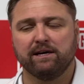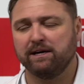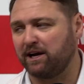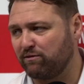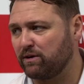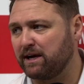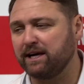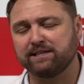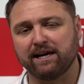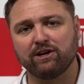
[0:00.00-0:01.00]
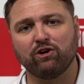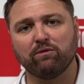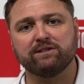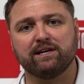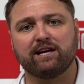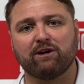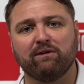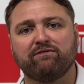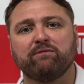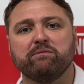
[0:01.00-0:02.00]
And they've won a league title, and no one can take that away
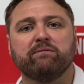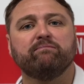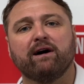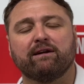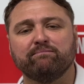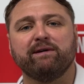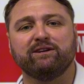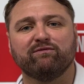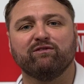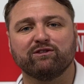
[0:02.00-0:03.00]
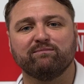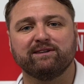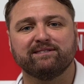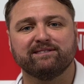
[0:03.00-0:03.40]
from them, and I'm made up for them, mate.